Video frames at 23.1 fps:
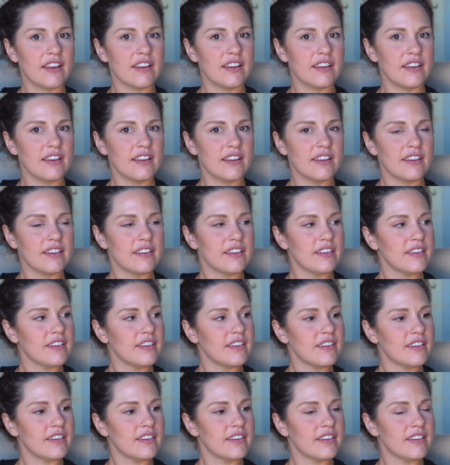
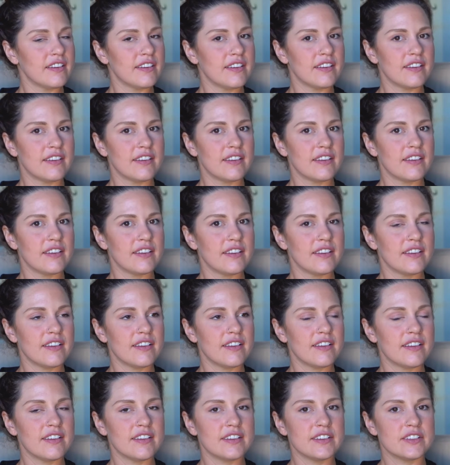
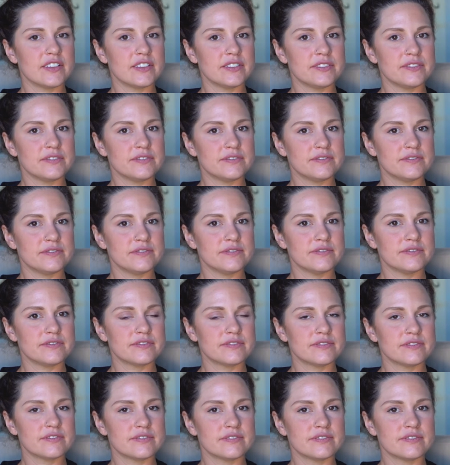
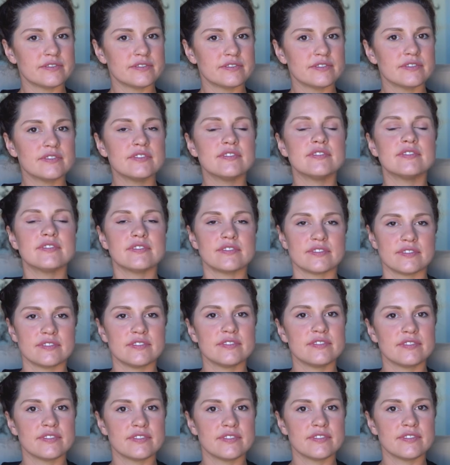
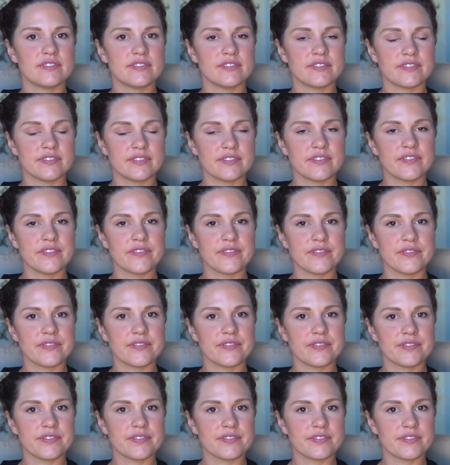
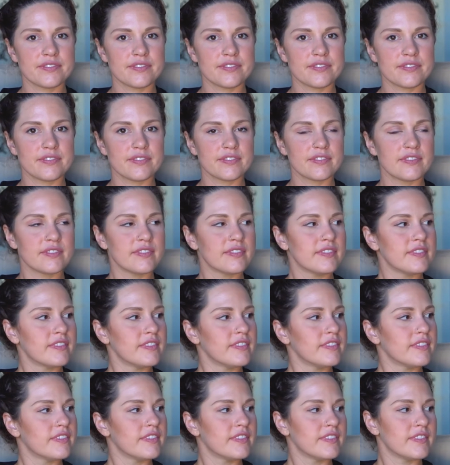
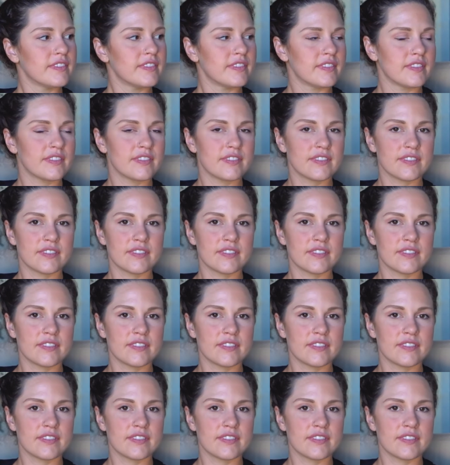The person shown says nothing.